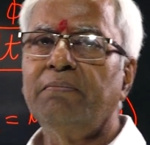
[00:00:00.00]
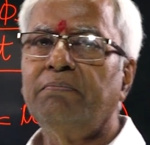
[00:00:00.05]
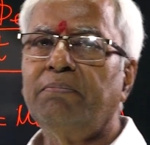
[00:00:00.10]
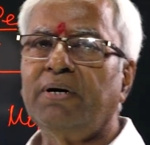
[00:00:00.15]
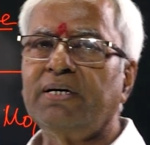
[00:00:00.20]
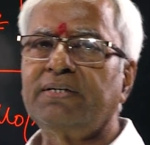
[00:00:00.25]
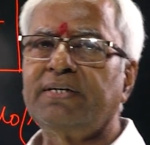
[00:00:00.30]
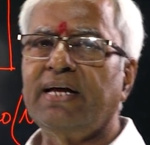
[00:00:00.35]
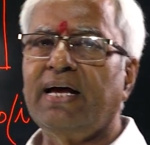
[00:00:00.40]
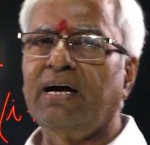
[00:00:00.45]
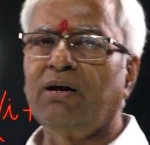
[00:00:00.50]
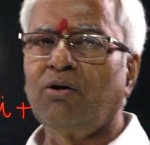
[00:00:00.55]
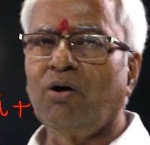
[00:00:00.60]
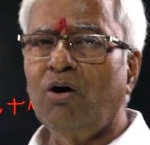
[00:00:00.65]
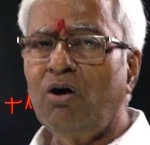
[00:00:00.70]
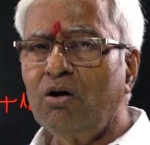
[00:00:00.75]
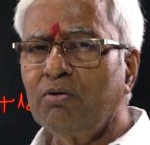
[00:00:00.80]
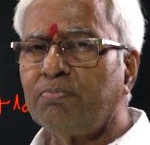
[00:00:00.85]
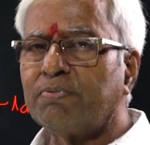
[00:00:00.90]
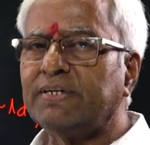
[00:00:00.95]
but
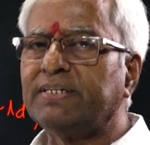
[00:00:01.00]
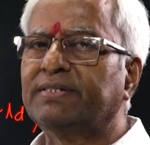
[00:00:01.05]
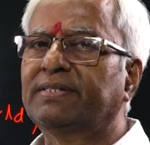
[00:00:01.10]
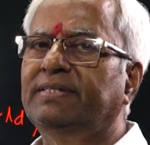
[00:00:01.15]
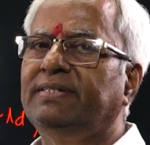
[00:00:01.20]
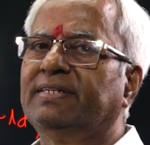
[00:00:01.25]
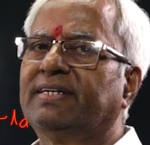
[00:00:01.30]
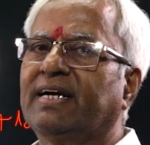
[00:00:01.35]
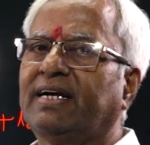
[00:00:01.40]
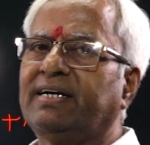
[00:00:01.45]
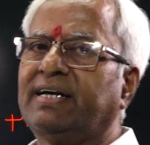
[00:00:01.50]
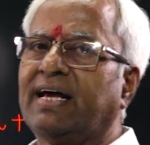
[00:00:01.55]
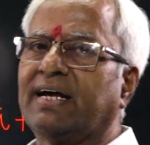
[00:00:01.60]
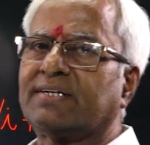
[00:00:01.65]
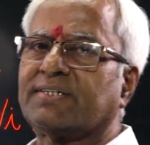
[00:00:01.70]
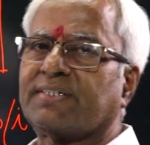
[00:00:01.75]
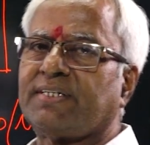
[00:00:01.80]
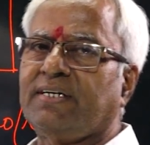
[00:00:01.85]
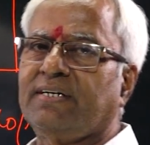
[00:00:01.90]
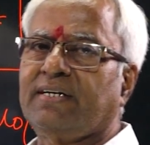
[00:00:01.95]
along with
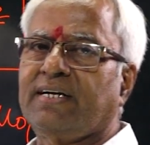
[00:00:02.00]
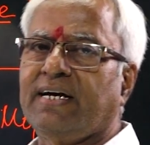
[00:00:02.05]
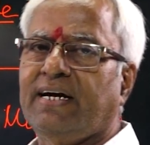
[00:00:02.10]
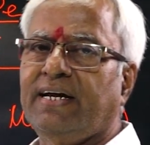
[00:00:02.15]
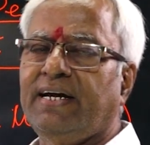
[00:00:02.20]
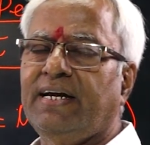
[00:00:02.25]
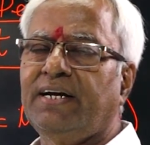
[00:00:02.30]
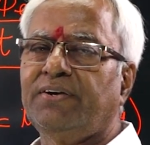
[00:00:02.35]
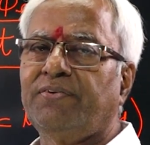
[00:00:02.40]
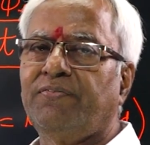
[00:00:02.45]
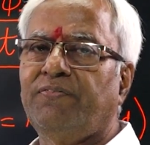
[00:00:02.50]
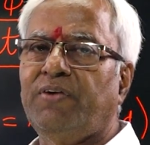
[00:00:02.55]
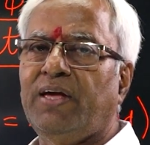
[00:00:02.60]
conduction current,